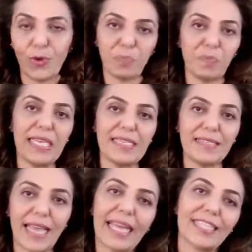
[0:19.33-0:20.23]
for
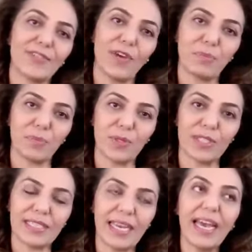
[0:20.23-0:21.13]
Peace and
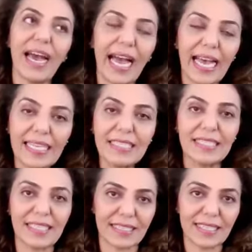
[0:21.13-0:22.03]
Development
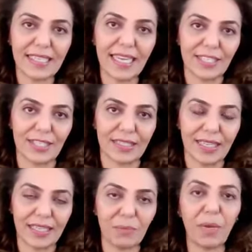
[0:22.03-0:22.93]
as designated
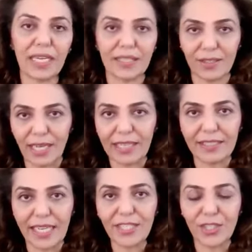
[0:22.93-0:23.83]
by the
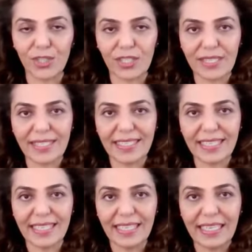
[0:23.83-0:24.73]
United Nations.
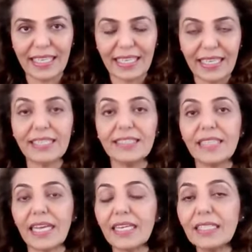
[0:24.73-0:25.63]
It
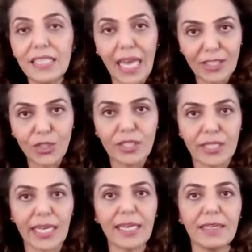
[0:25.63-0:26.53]
is an international
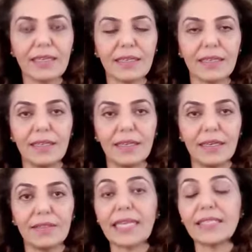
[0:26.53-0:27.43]
day
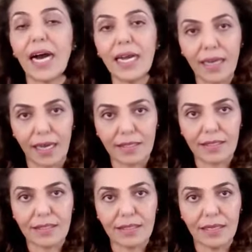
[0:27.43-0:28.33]
that
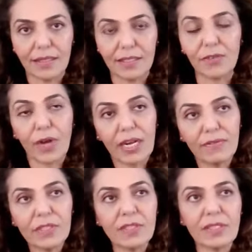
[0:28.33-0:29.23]
highlights the
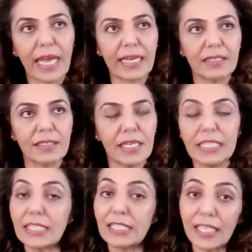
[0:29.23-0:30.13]
relevance and
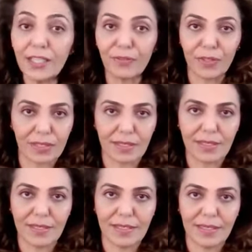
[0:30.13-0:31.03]

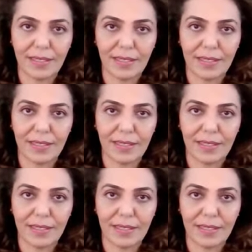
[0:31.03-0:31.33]
significance